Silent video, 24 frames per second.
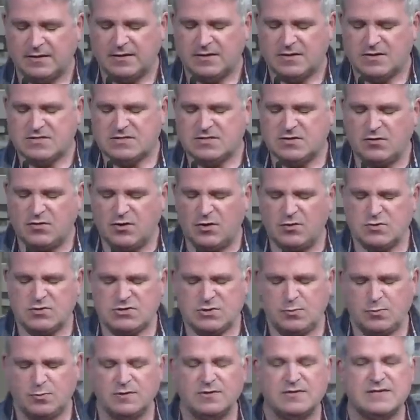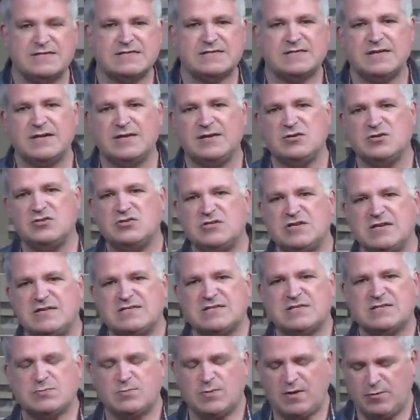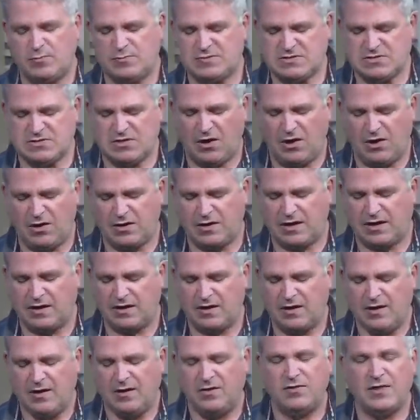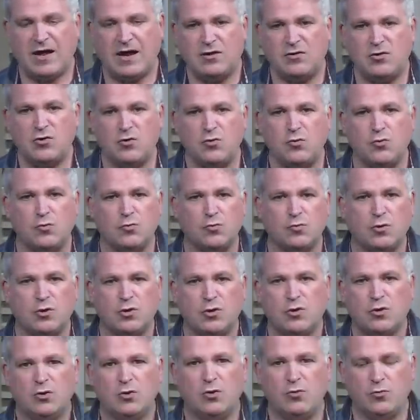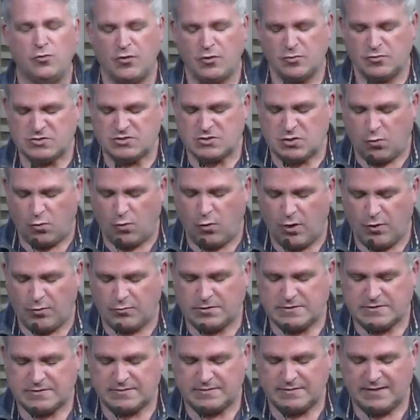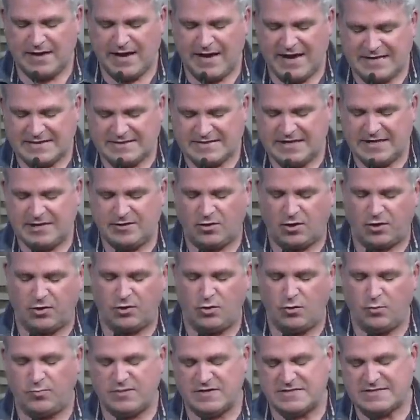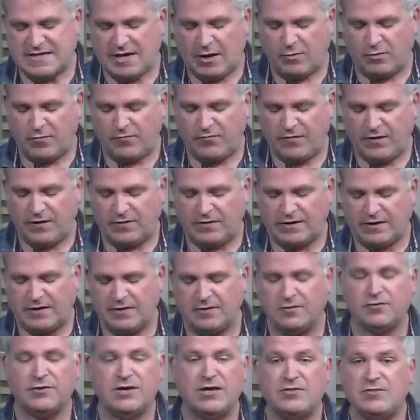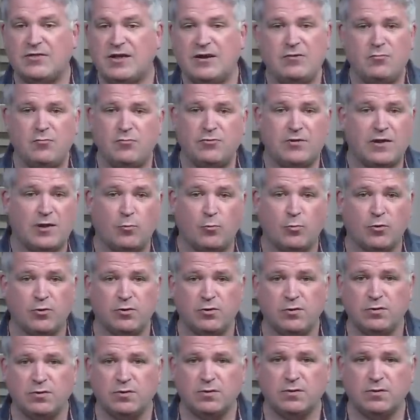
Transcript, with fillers: So those who were listening to Jesus when he was talking, they knew who those, quote, eighteen on whom the tower fell and killed, they knew who they were.